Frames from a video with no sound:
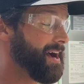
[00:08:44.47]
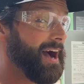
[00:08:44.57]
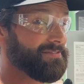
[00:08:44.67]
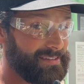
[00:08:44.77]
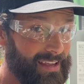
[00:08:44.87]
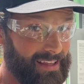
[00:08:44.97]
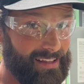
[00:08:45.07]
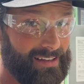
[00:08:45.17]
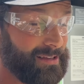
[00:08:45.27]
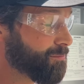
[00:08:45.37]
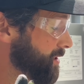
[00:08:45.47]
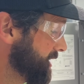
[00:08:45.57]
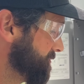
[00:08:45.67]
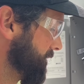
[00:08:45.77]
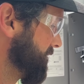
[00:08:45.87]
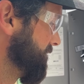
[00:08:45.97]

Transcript: I've seen it, believe me.